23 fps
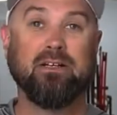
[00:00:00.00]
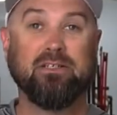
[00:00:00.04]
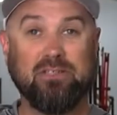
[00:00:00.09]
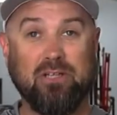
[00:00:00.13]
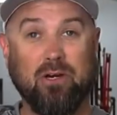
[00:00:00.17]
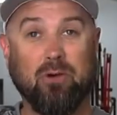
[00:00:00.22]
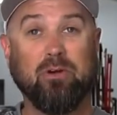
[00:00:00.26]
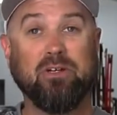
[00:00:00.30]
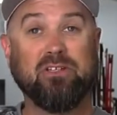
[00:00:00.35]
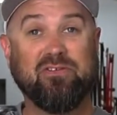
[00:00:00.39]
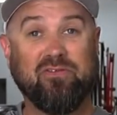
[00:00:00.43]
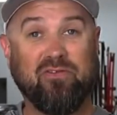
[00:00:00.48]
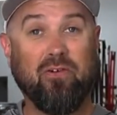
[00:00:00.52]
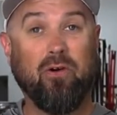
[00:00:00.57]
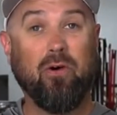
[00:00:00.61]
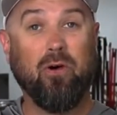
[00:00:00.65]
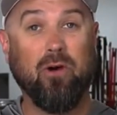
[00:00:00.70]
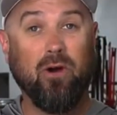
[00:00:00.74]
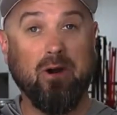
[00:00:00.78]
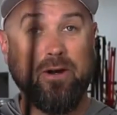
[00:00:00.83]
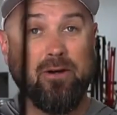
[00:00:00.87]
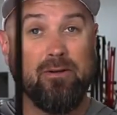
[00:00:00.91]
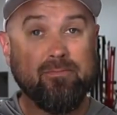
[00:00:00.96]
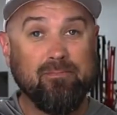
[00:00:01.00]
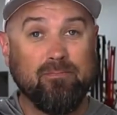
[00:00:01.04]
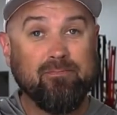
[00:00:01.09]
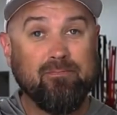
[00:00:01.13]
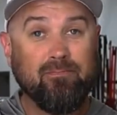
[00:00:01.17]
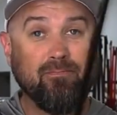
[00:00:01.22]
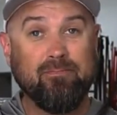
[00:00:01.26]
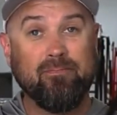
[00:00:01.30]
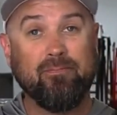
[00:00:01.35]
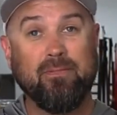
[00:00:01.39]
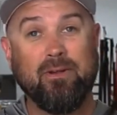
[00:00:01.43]
So it's for
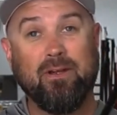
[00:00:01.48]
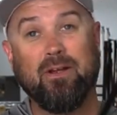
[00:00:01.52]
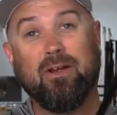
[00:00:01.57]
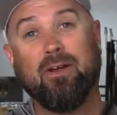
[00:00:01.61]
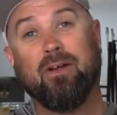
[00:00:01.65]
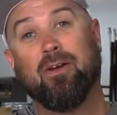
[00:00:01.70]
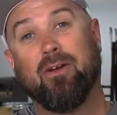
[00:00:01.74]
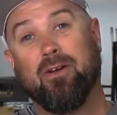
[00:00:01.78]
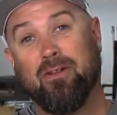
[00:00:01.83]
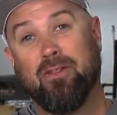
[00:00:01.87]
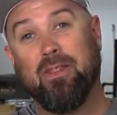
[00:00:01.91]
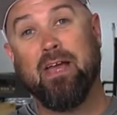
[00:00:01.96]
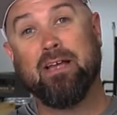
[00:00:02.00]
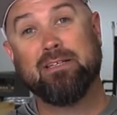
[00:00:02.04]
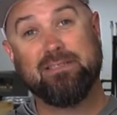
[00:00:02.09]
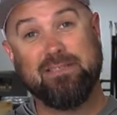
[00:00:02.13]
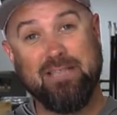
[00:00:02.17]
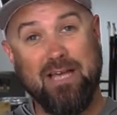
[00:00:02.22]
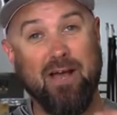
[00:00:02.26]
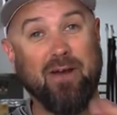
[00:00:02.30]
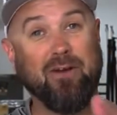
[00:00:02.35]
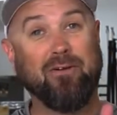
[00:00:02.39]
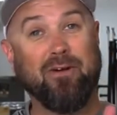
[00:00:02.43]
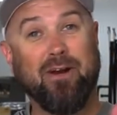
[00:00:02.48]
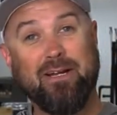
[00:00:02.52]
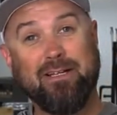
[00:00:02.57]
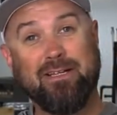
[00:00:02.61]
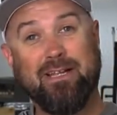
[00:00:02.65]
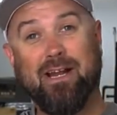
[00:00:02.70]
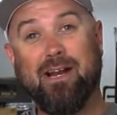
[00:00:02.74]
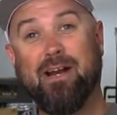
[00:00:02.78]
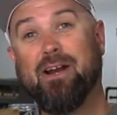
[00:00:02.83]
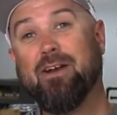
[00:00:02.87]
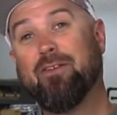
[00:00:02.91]
that sound right
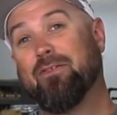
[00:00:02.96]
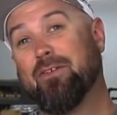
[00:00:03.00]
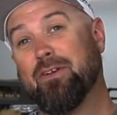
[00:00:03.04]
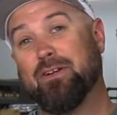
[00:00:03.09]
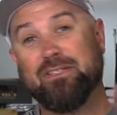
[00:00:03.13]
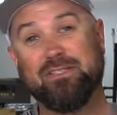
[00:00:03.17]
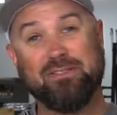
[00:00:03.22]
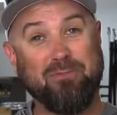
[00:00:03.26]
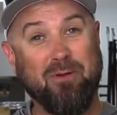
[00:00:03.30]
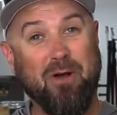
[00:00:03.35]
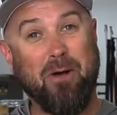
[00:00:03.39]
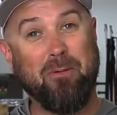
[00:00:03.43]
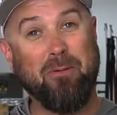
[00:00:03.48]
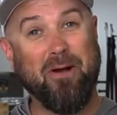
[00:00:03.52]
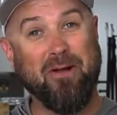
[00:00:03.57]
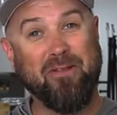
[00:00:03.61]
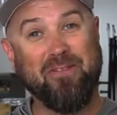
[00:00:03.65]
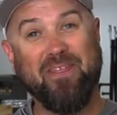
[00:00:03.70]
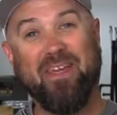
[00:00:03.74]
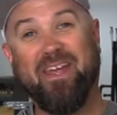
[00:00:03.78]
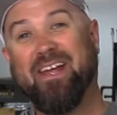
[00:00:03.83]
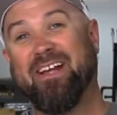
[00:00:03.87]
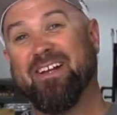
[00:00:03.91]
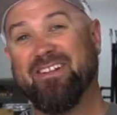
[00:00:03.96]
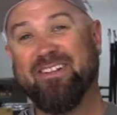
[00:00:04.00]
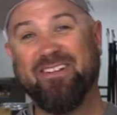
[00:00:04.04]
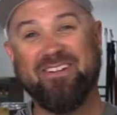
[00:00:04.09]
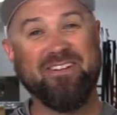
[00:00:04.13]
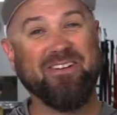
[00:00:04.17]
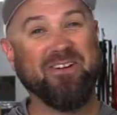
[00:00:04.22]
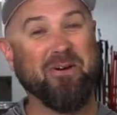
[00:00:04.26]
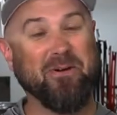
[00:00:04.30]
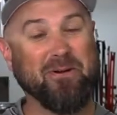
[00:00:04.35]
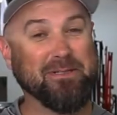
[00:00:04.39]
there. If you're a smallmouth angler,
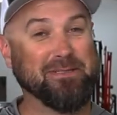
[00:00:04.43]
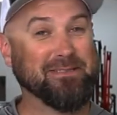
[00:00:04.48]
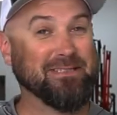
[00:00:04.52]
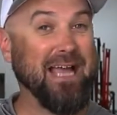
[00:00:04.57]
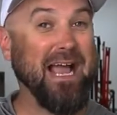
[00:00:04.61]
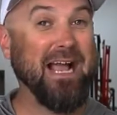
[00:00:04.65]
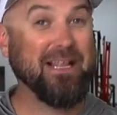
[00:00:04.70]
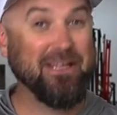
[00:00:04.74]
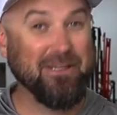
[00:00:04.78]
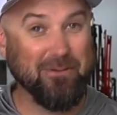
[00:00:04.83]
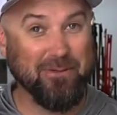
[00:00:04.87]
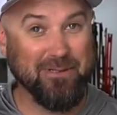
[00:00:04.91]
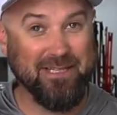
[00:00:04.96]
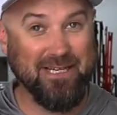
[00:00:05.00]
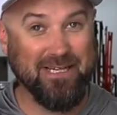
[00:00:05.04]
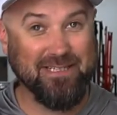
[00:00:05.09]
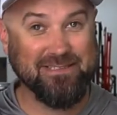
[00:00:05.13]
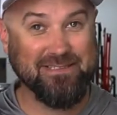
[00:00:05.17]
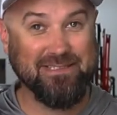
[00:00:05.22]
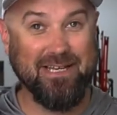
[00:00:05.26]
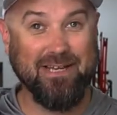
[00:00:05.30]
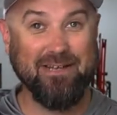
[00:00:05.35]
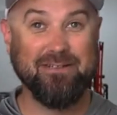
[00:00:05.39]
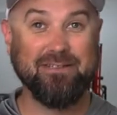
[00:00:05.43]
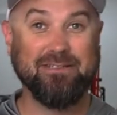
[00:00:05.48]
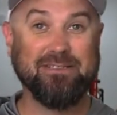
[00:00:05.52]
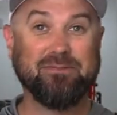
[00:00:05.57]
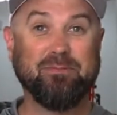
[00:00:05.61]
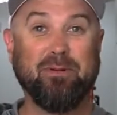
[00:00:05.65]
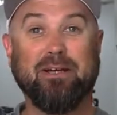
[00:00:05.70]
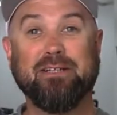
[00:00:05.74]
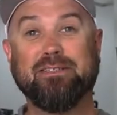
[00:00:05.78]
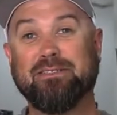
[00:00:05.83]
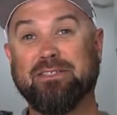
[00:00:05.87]
you know exactly what that sound is,
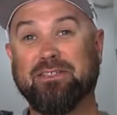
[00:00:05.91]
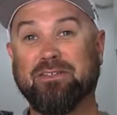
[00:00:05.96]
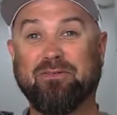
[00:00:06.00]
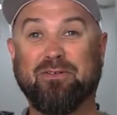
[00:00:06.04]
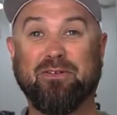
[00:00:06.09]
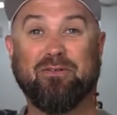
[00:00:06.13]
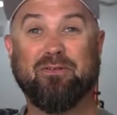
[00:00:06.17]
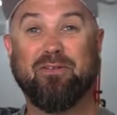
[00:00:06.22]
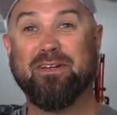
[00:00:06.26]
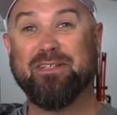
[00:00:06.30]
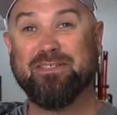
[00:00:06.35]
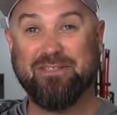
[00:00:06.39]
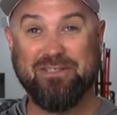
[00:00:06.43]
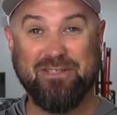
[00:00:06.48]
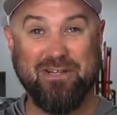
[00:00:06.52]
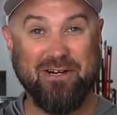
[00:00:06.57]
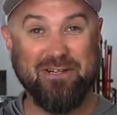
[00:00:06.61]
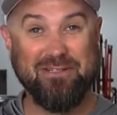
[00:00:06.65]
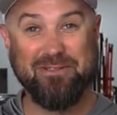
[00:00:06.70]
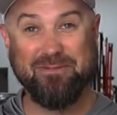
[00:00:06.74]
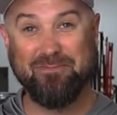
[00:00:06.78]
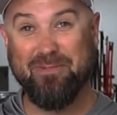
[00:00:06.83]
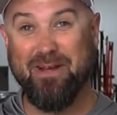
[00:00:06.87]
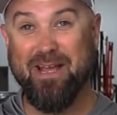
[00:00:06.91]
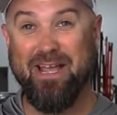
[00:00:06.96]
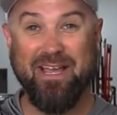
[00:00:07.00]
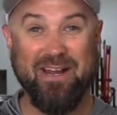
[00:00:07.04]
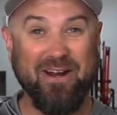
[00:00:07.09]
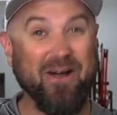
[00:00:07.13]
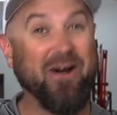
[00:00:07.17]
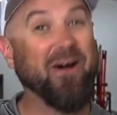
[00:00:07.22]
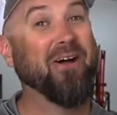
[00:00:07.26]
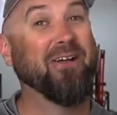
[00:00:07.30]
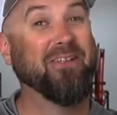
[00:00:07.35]
especially if you fish sturgeon bay
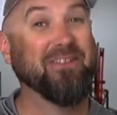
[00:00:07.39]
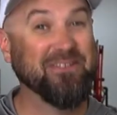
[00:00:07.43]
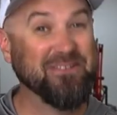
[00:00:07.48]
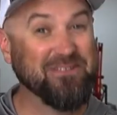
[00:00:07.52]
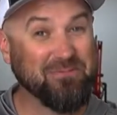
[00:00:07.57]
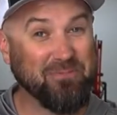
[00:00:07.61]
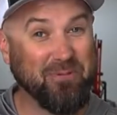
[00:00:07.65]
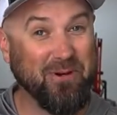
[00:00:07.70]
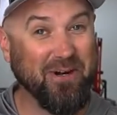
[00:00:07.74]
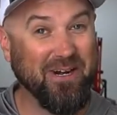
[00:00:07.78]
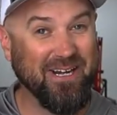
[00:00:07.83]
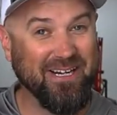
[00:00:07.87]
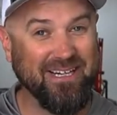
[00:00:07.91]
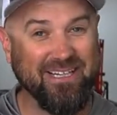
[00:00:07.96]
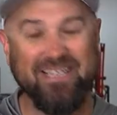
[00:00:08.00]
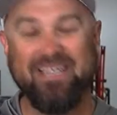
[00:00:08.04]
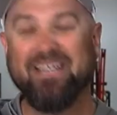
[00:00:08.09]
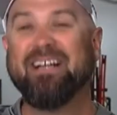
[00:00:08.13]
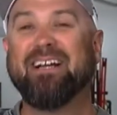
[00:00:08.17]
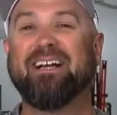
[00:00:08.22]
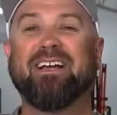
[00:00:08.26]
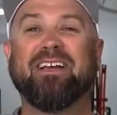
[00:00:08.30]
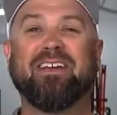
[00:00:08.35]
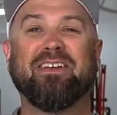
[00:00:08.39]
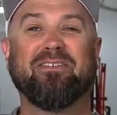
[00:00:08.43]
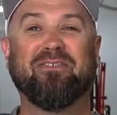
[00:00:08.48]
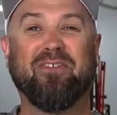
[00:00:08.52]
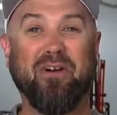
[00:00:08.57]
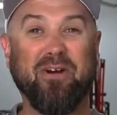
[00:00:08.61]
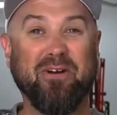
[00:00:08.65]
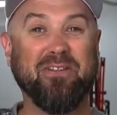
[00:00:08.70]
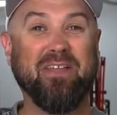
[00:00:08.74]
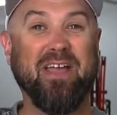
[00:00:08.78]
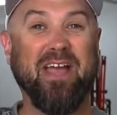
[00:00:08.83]
at all in the spring.
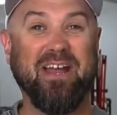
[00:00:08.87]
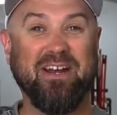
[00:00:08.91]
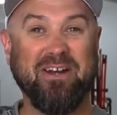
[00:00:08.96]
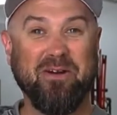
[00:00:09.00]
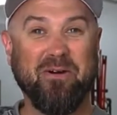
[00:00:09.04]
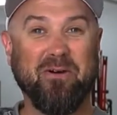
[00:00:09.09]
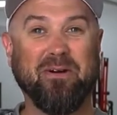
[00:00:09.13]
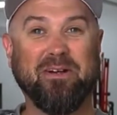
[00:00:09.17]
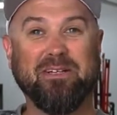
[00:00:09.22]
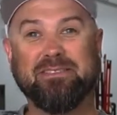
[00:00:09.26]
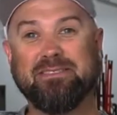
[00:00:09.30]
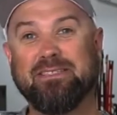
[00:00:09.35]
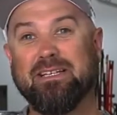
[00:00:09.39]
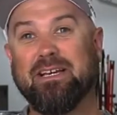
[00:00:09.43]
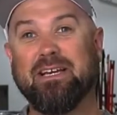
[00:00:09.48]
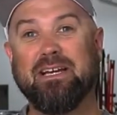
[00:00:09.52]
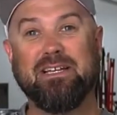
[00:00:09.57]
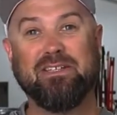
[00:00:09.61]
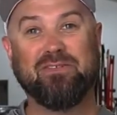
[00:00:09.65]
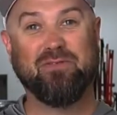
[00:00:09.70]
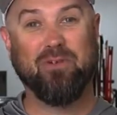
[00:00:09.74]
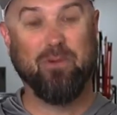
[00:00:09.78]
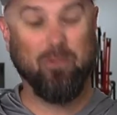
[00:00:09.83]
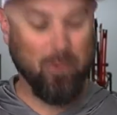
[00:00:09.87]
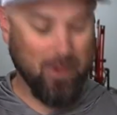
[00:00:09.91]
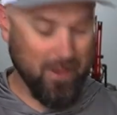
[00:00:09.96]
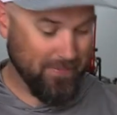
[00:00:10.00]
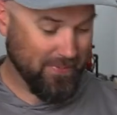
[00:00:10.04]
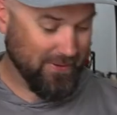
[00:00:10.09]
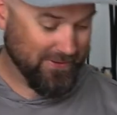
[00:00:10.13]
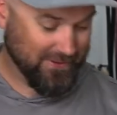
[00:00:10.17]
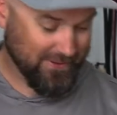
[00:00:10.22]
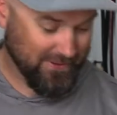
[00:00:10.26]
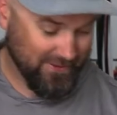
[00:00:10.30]
Heard that noise. It's for
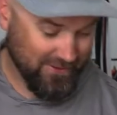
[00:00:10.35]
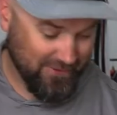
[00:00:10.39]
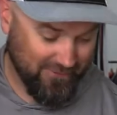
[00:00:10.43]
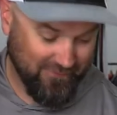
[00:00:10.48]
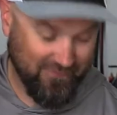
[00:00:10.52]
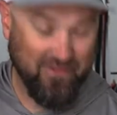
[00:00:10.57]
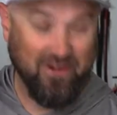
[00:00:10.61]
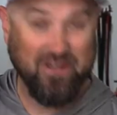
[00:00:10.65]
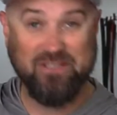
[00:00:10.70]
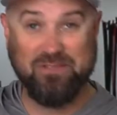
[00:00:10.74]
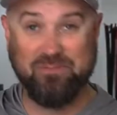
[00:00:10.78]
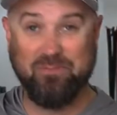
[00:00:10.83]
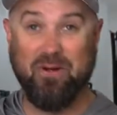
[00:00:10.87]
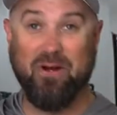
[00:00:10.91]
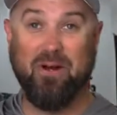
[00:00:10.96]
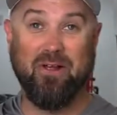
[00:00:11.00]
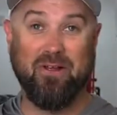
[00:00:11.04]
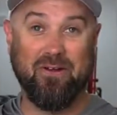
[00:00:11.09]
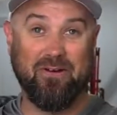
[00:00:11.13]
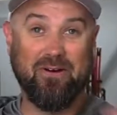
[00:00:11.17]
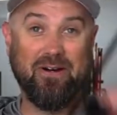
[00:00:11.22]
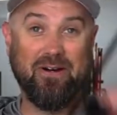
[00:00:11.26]
whipping the little fuzz ball